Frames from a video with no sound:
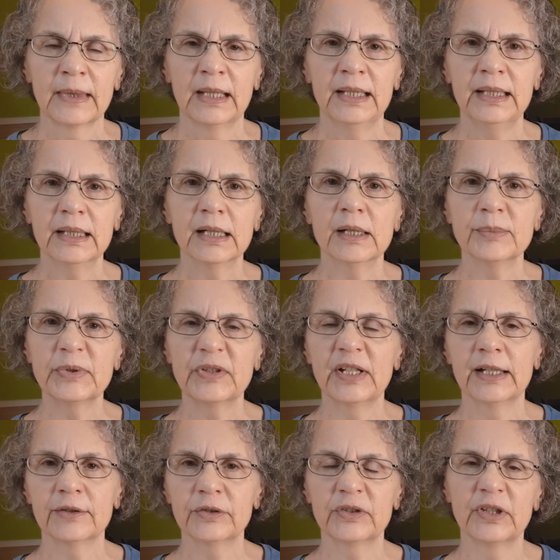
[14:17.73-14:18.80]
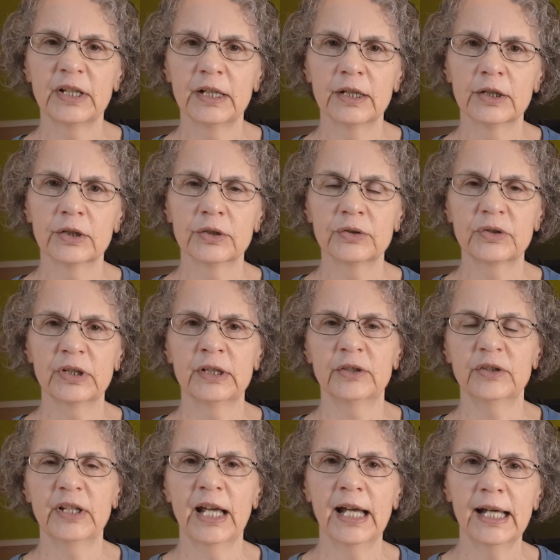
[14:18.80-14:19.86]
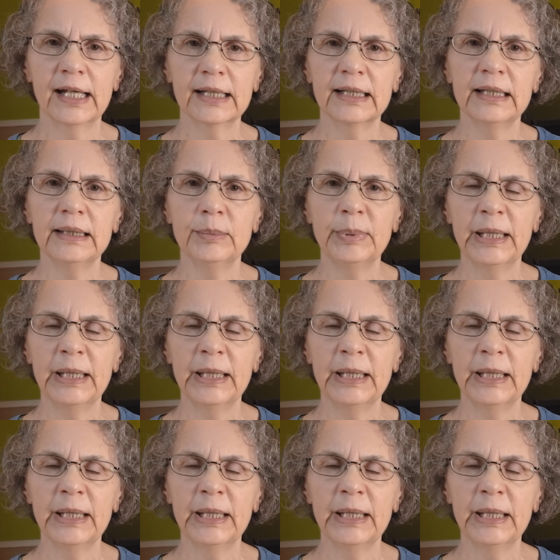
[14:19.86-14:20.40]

he comes downstairs in his khaki